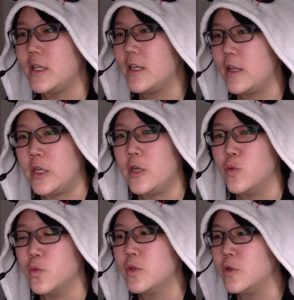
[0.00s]

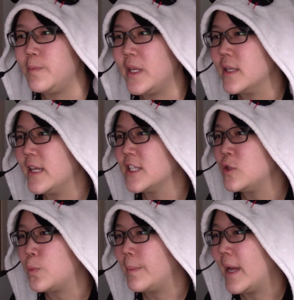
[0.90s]
You could be the next
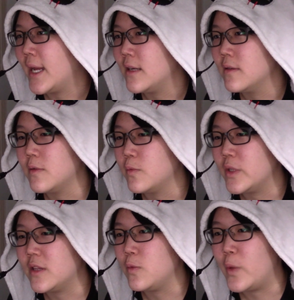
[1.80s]
Superman with
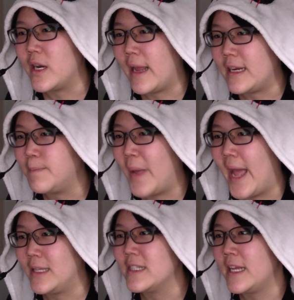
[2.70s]
like
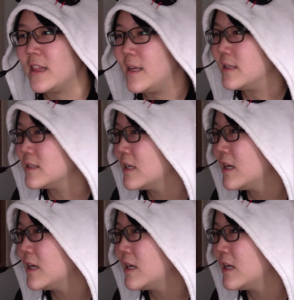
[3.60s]
bangs like this.